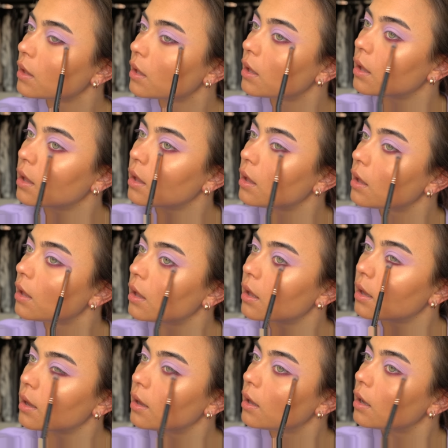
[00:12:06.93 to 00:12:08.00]

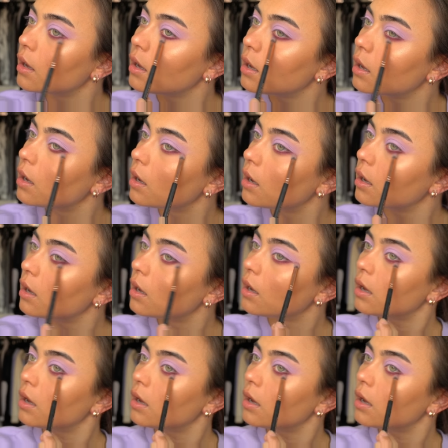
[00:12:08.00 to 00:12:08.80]
No one is speaking in this clip.